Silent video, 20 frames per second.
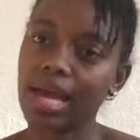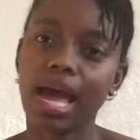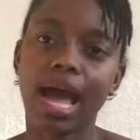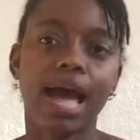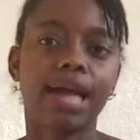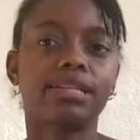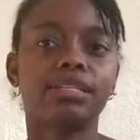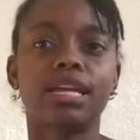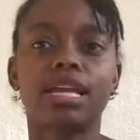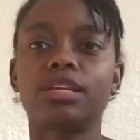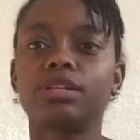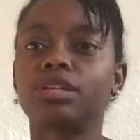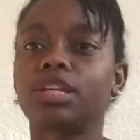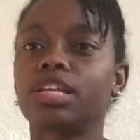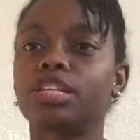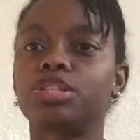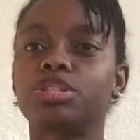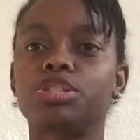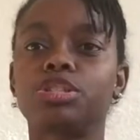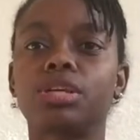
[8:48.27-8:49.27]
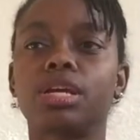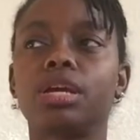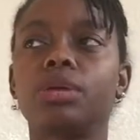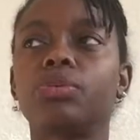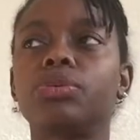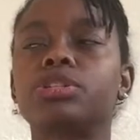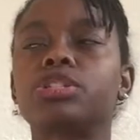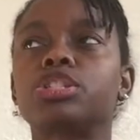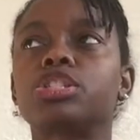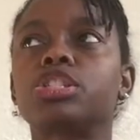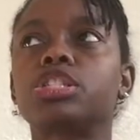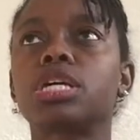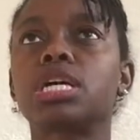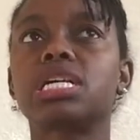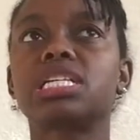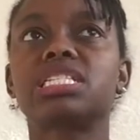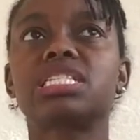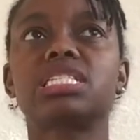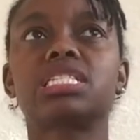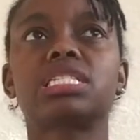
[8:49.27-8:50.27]
it was
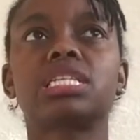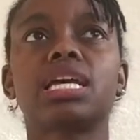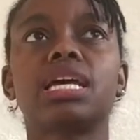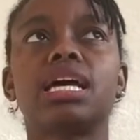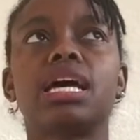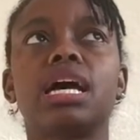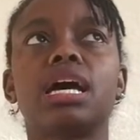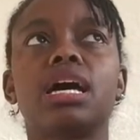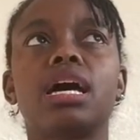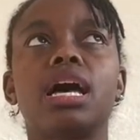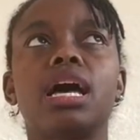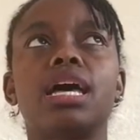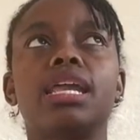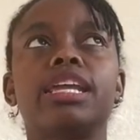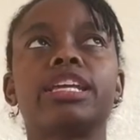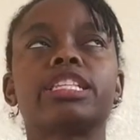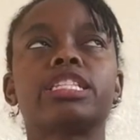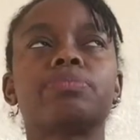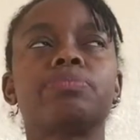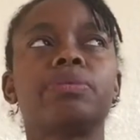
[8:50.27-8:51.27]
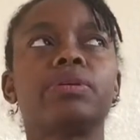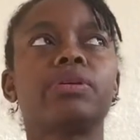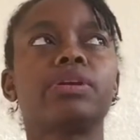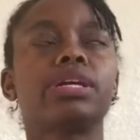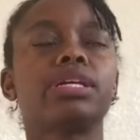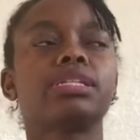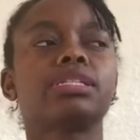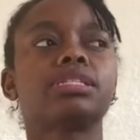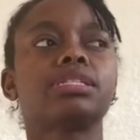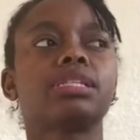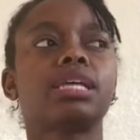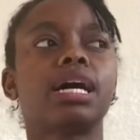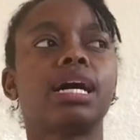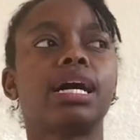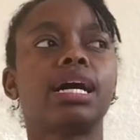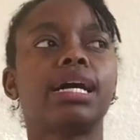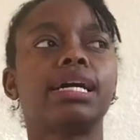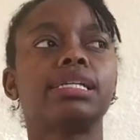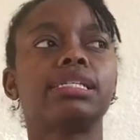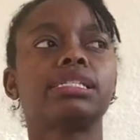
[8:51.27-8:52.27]
just an experience
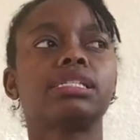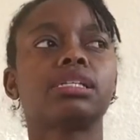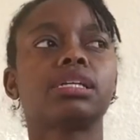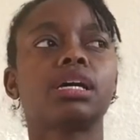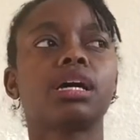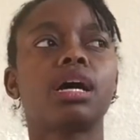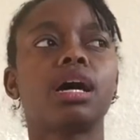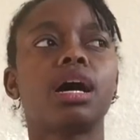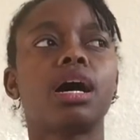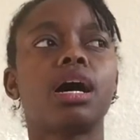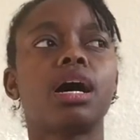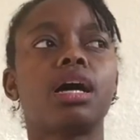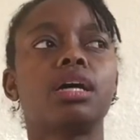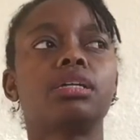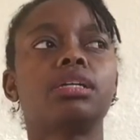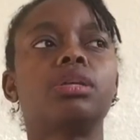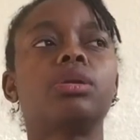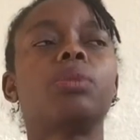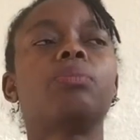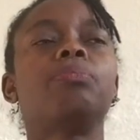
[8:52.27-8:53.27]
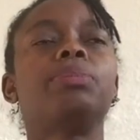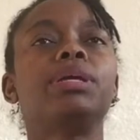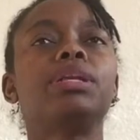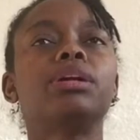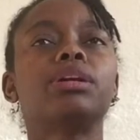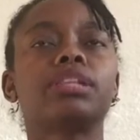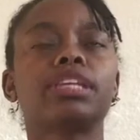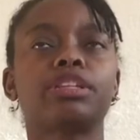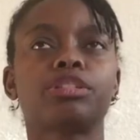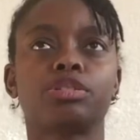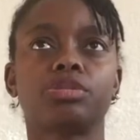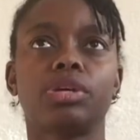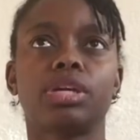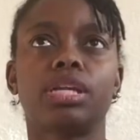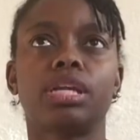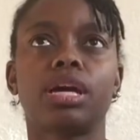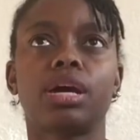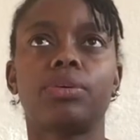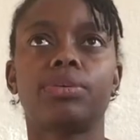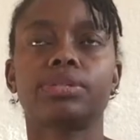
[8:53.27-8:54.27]
that, you know, being on that
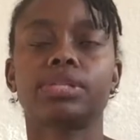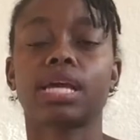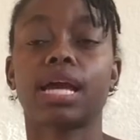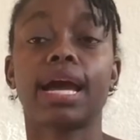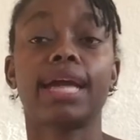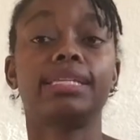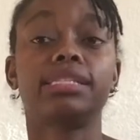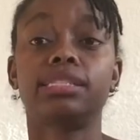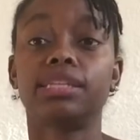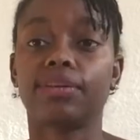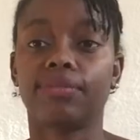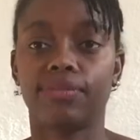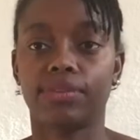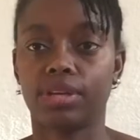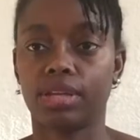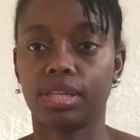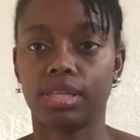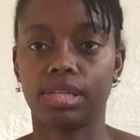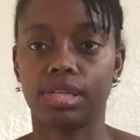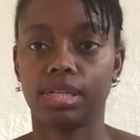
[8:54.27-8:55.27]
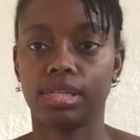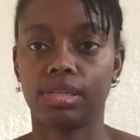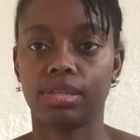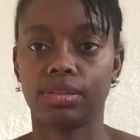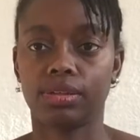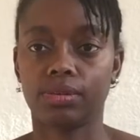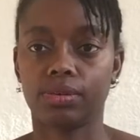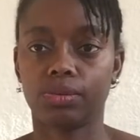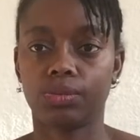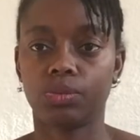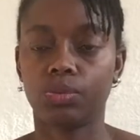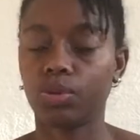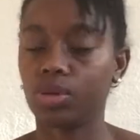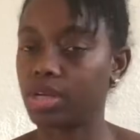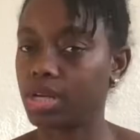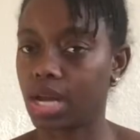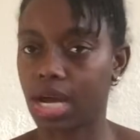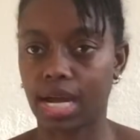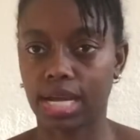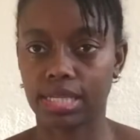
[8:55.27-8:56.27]
train, I was like, I definitely would
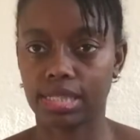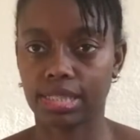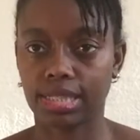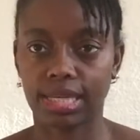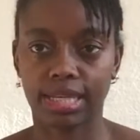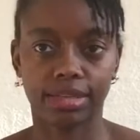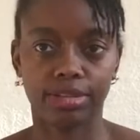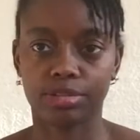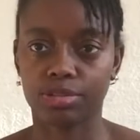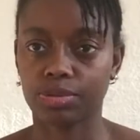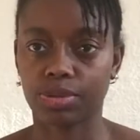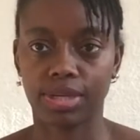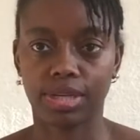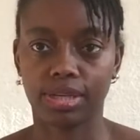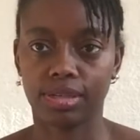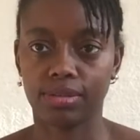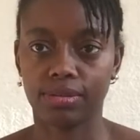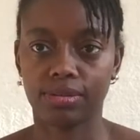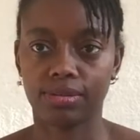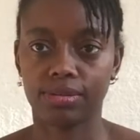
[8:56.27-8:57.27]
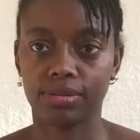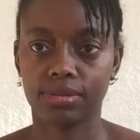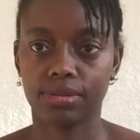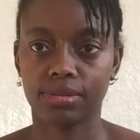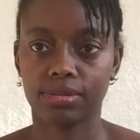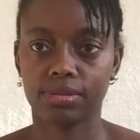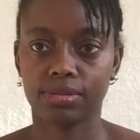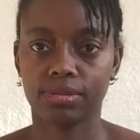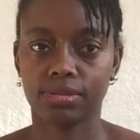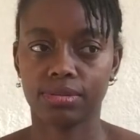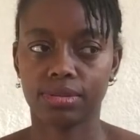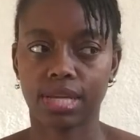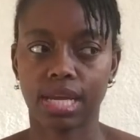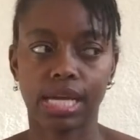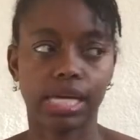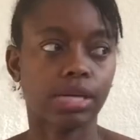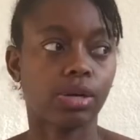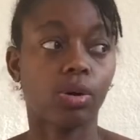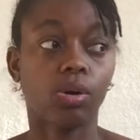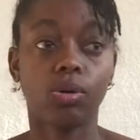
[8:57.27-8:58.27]
not take the train
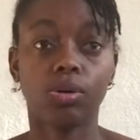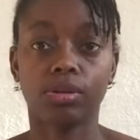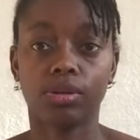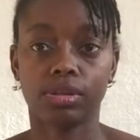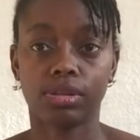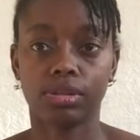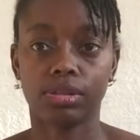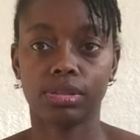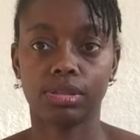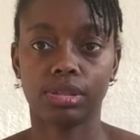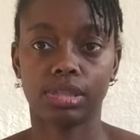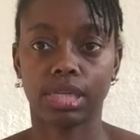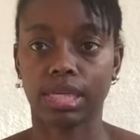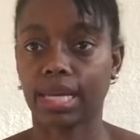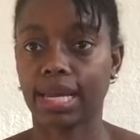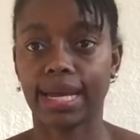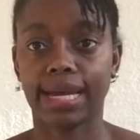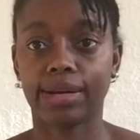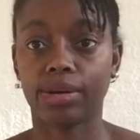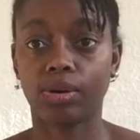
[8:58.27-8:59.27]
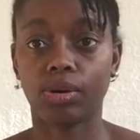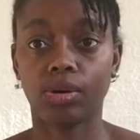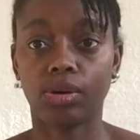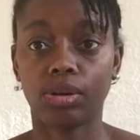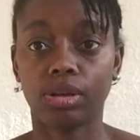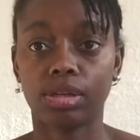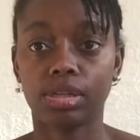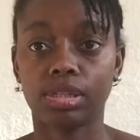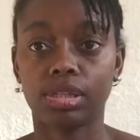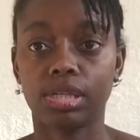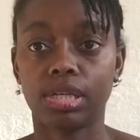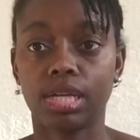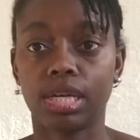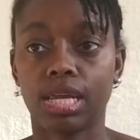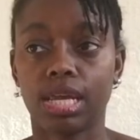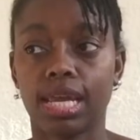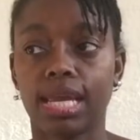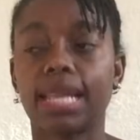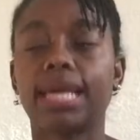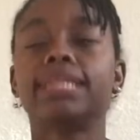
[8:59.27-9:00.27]
at all, like at all.
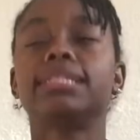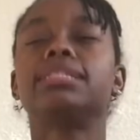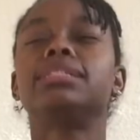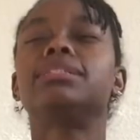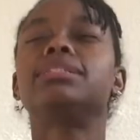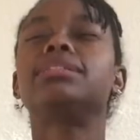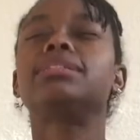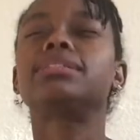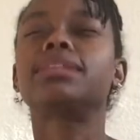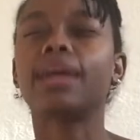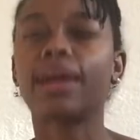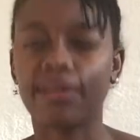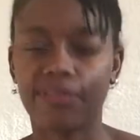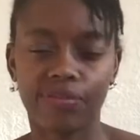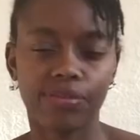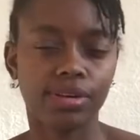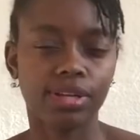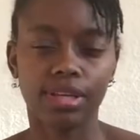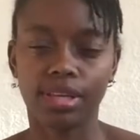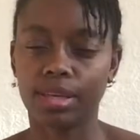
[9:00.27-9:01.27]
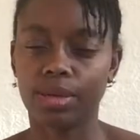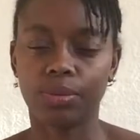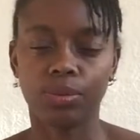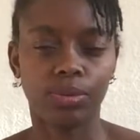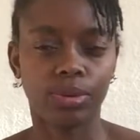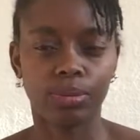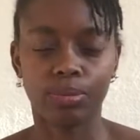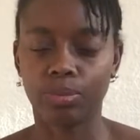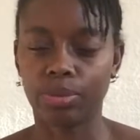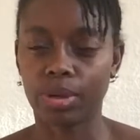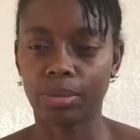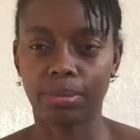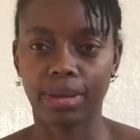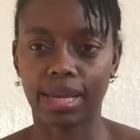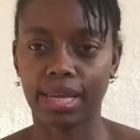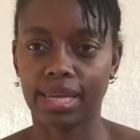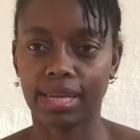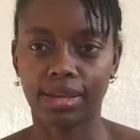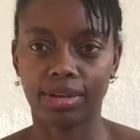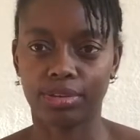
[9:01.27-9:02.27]
And I definitely wouldn't bring my
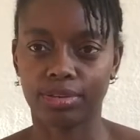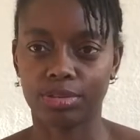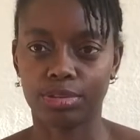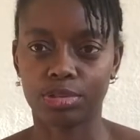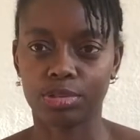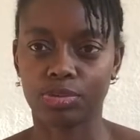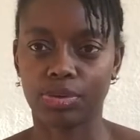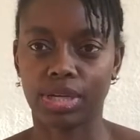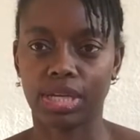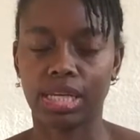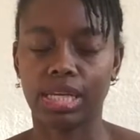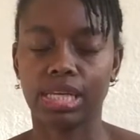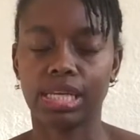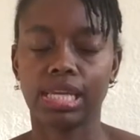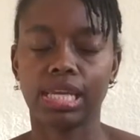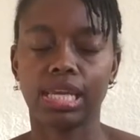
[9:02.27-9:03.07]
kid on the train.